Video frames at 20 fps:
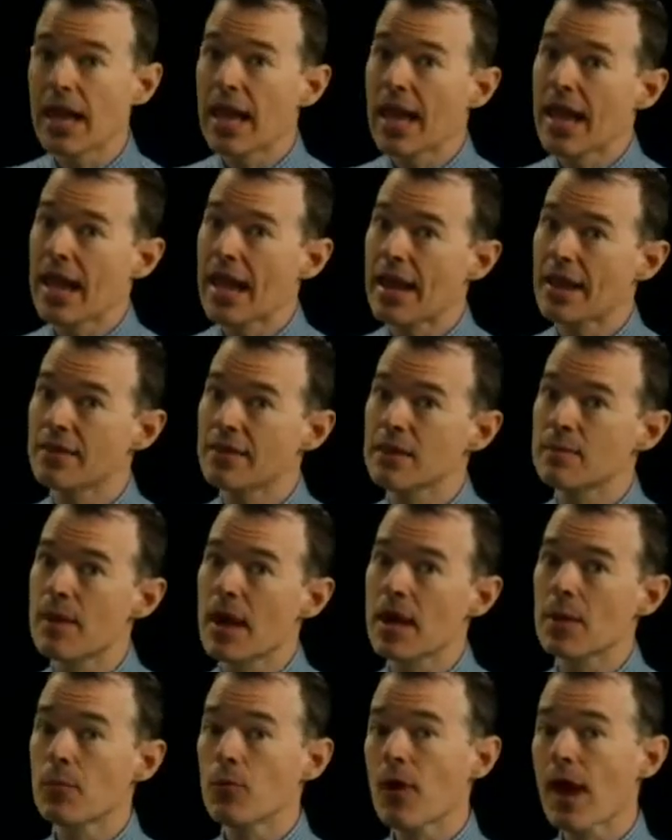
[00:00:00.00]
And the
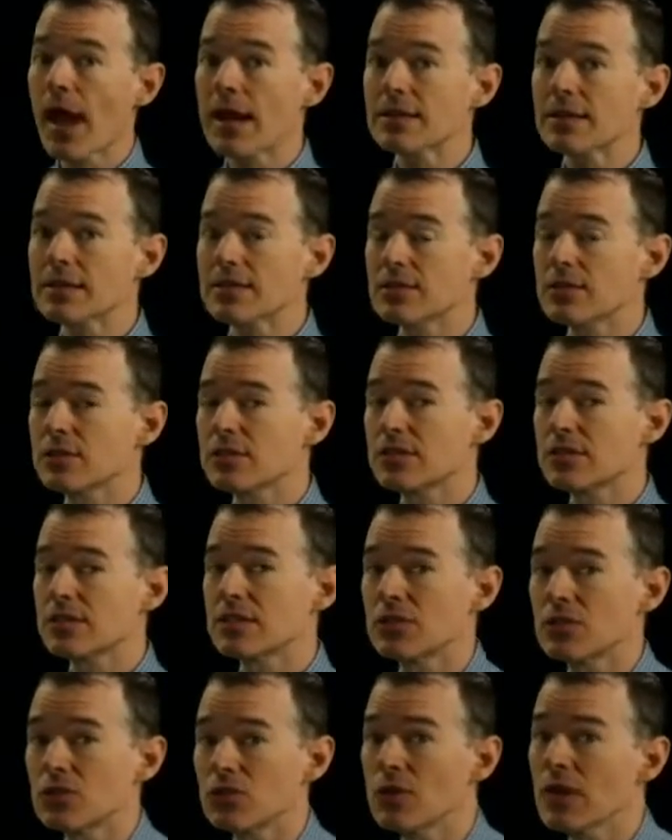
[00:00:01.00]
amount of practice students
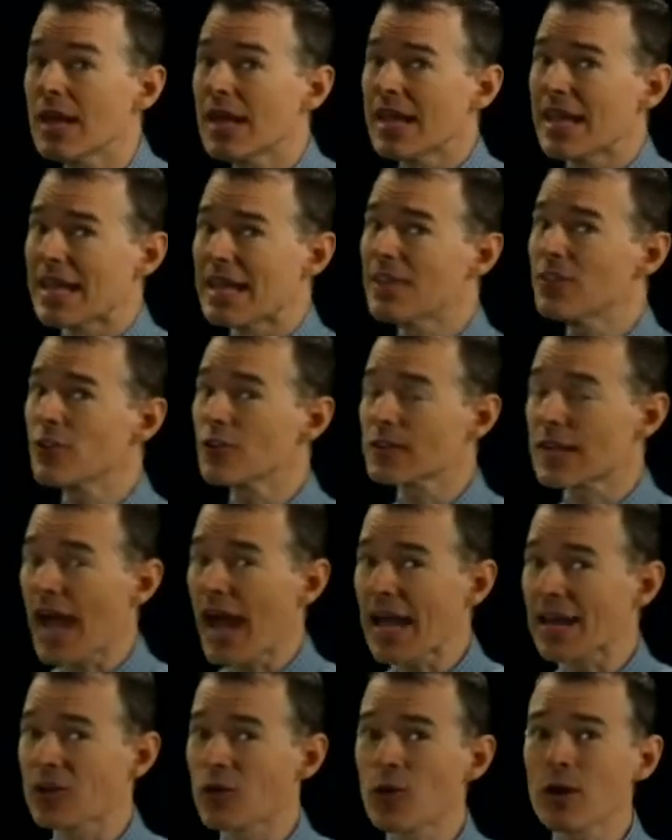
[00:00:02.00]
do, either
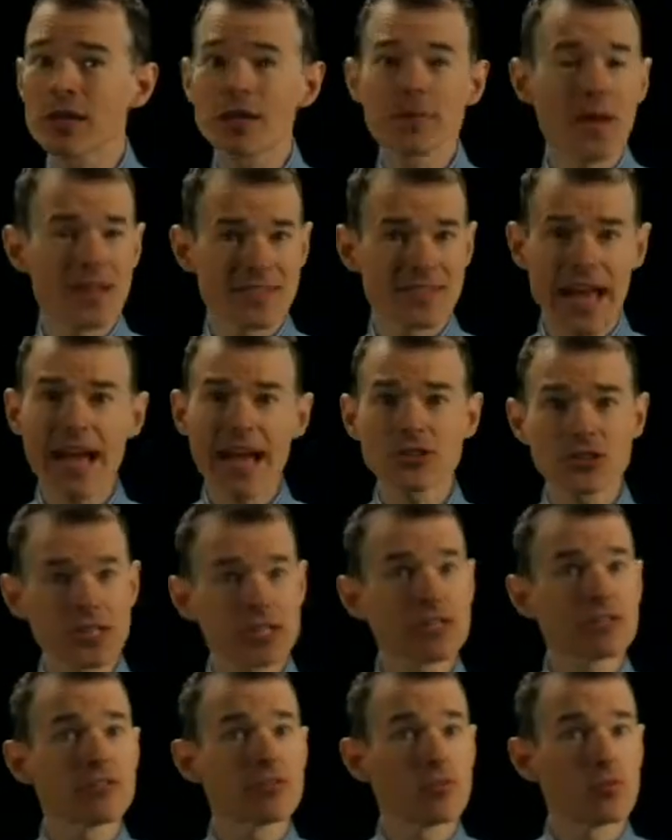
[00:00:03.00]
guided or independent, is
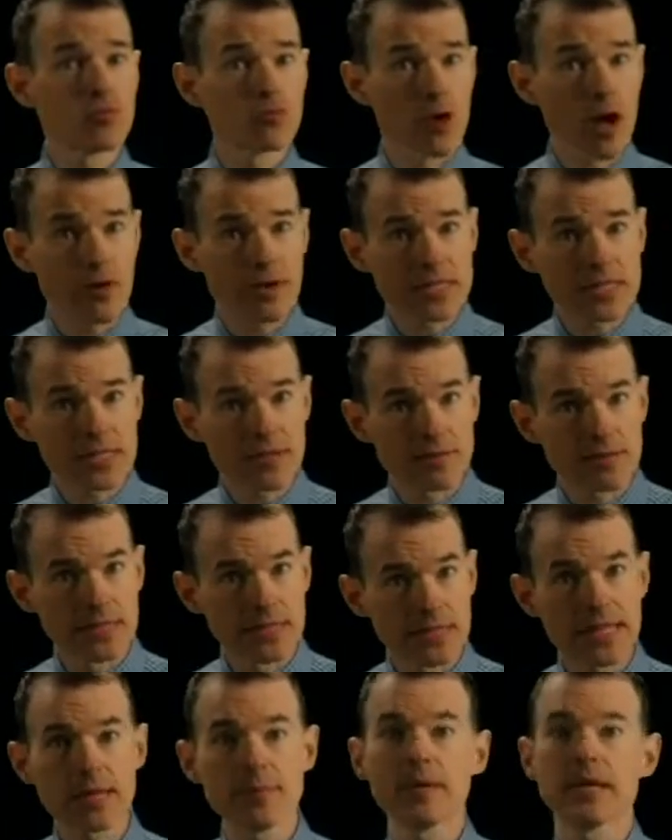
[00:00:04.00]
actually relatively
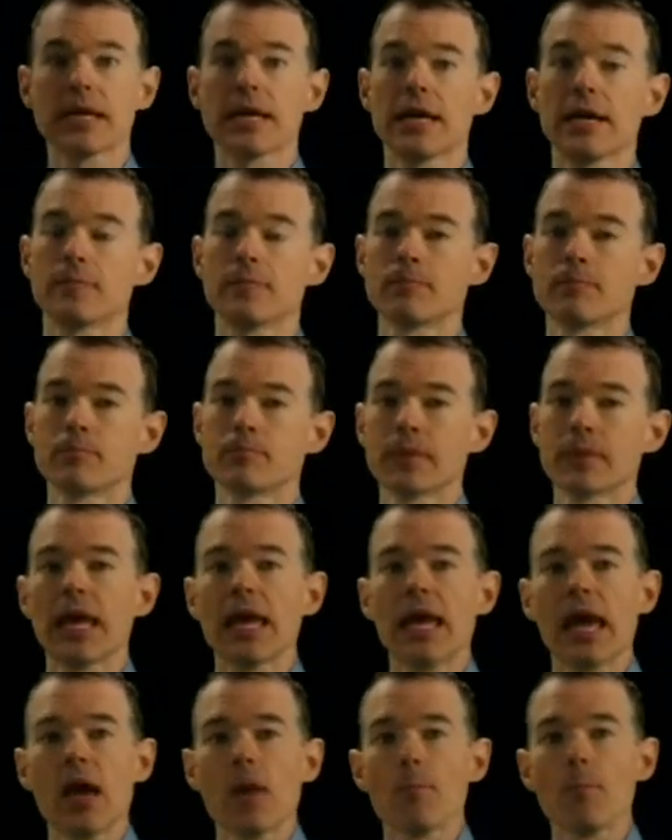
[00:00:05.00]
limited.
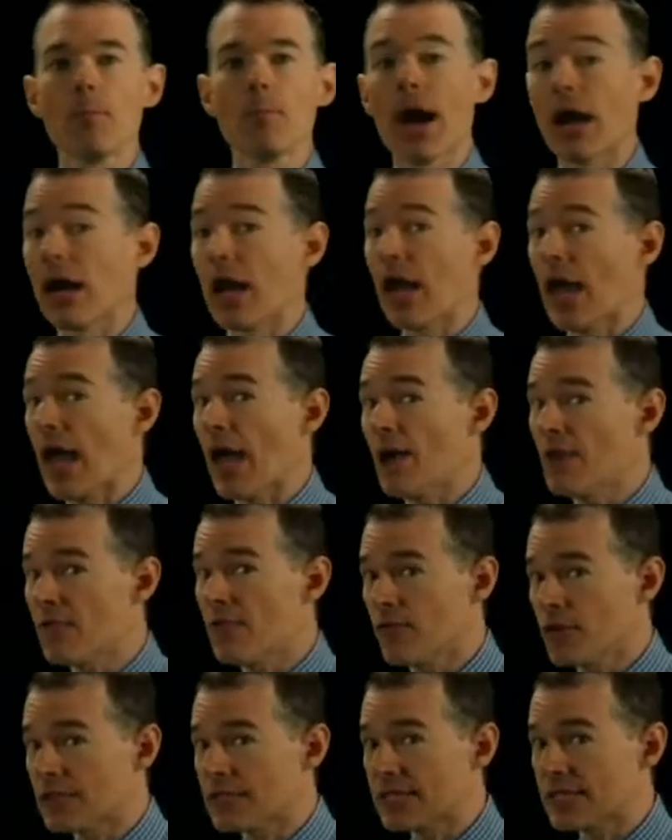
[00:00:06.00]
But
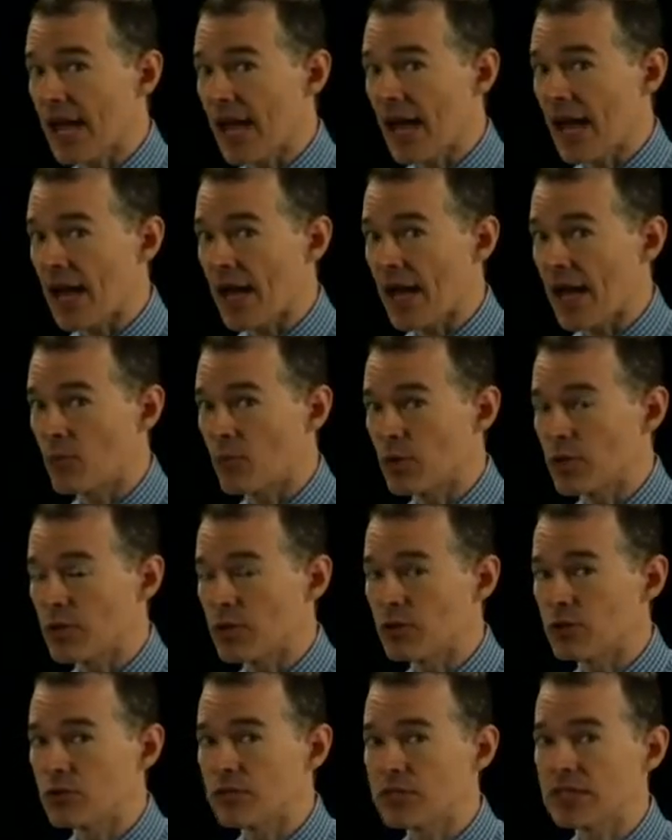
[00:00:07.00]
every time we
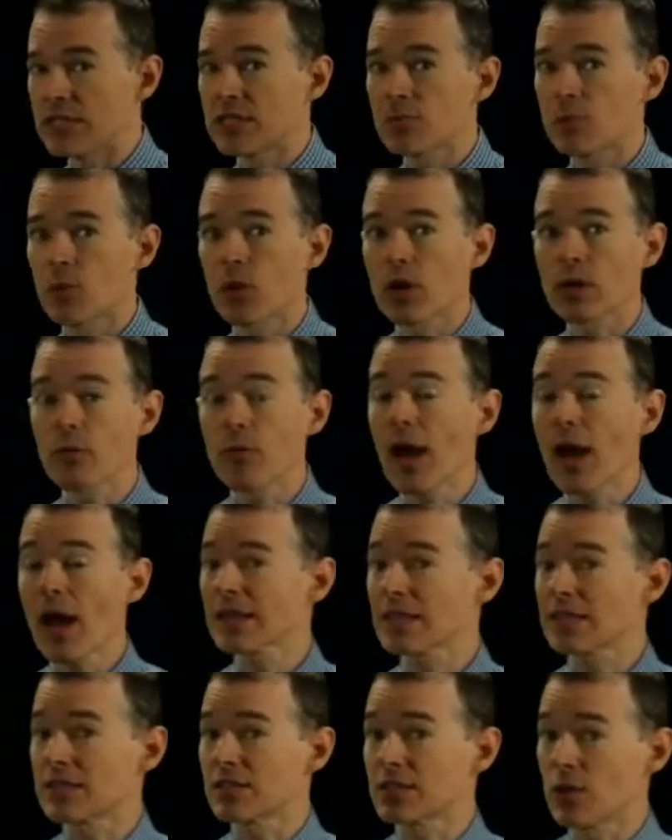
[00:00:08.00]
use these supporting
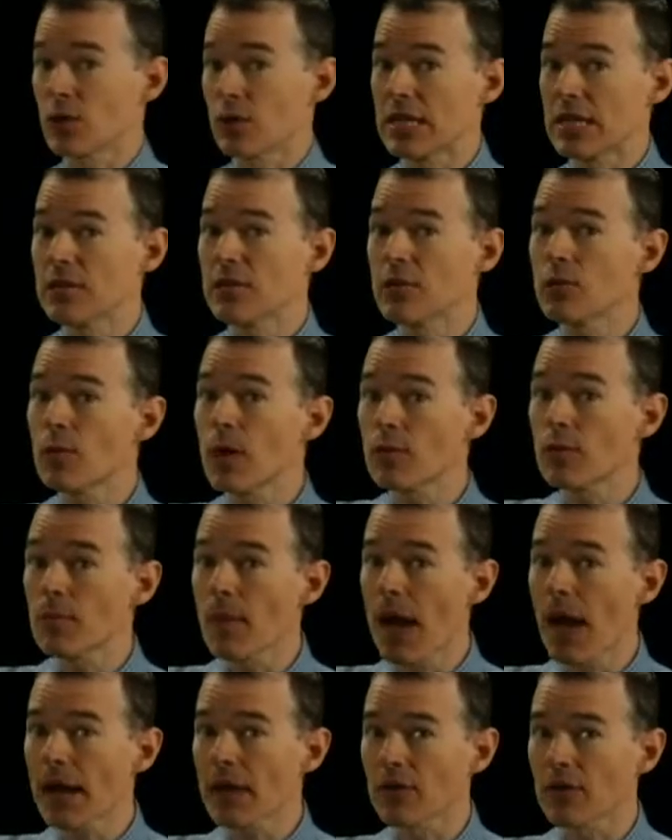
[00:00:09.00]
practice, so even when we're
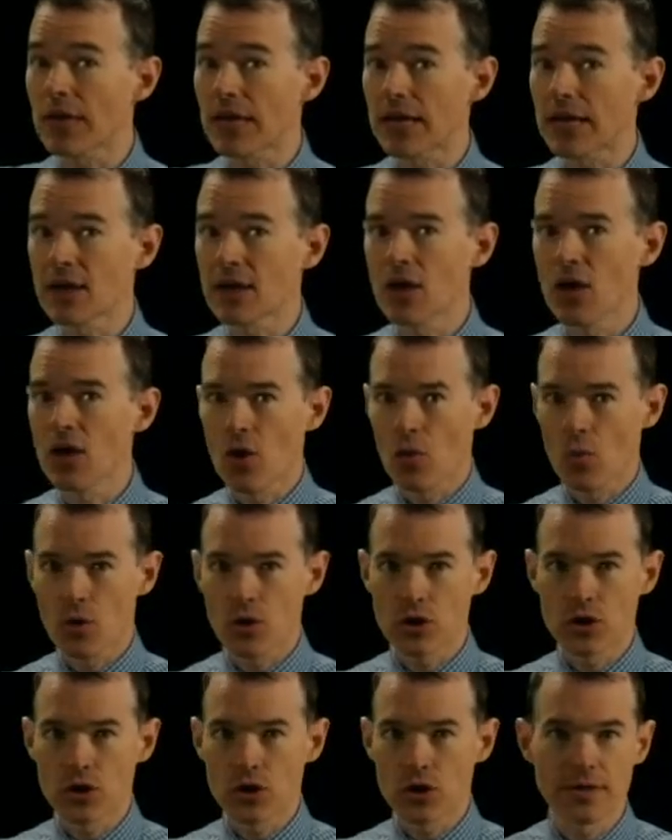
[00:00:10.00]
modeling, we're
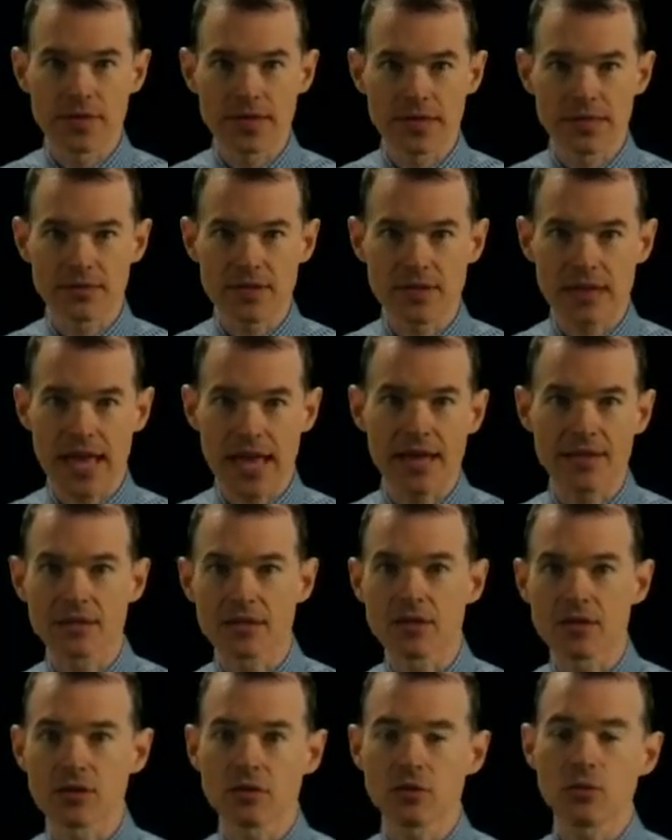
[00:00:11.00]
doing things like
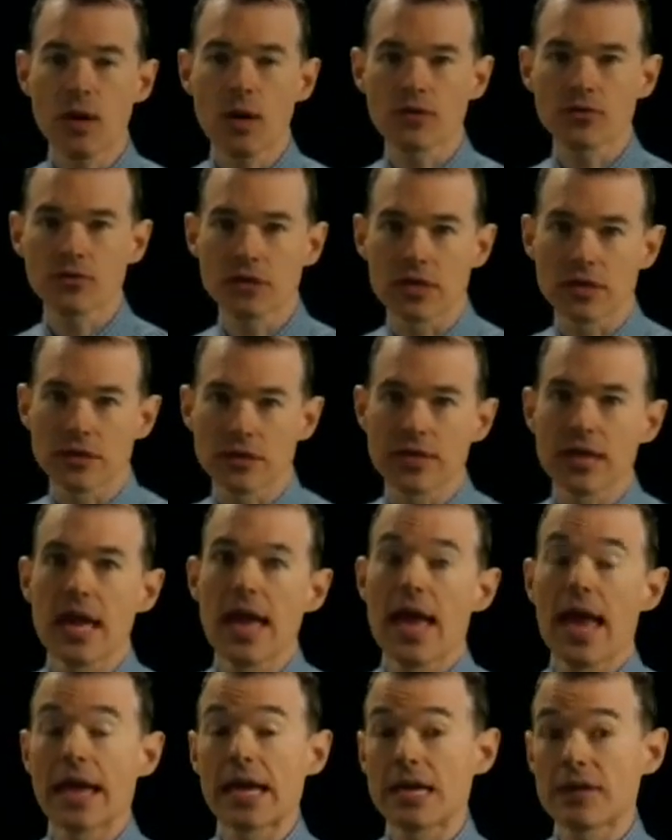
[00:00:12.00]
asking good questions
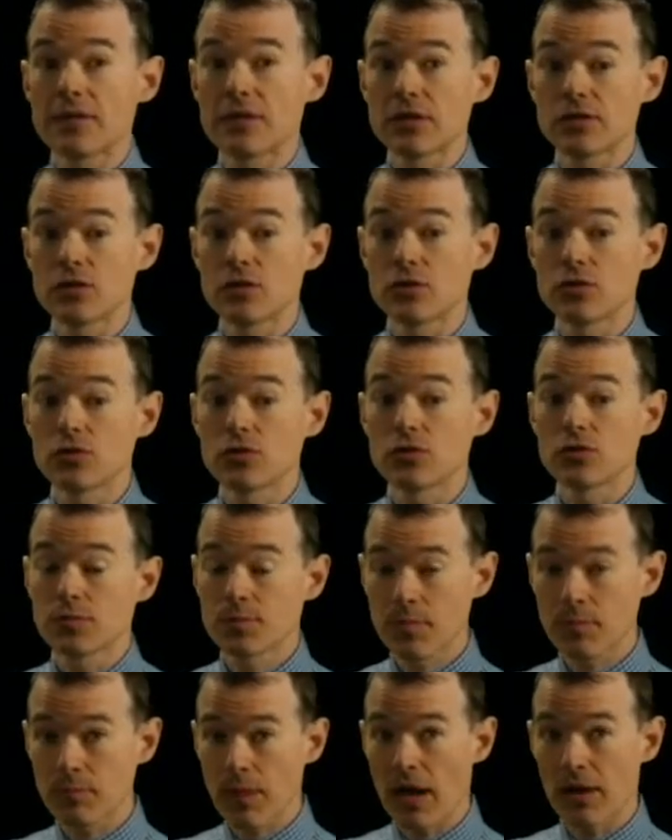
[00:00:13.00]
and giving students
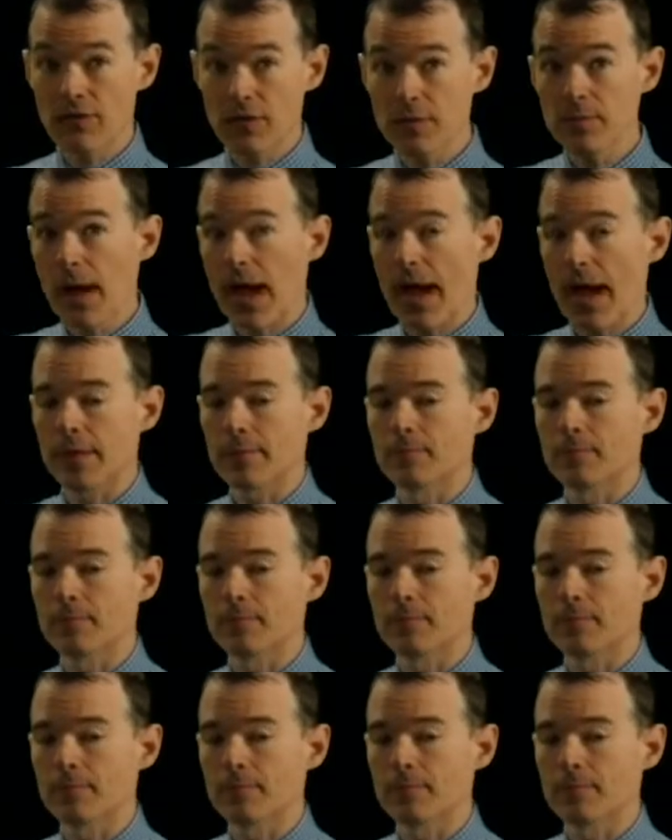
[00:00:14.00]
feedback.